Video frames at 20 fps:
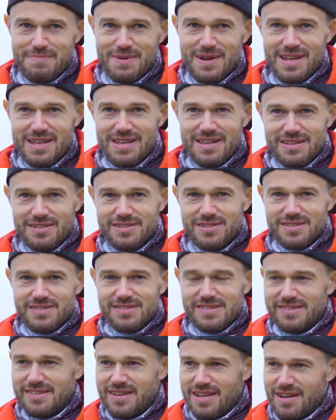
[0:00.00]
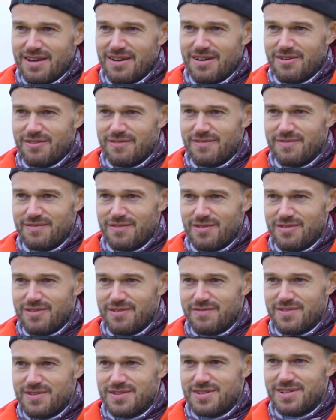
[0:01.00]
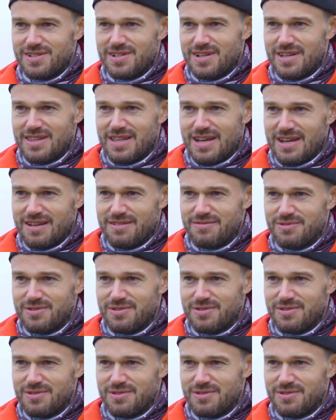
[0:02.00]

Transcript: but just to see it on the footage like that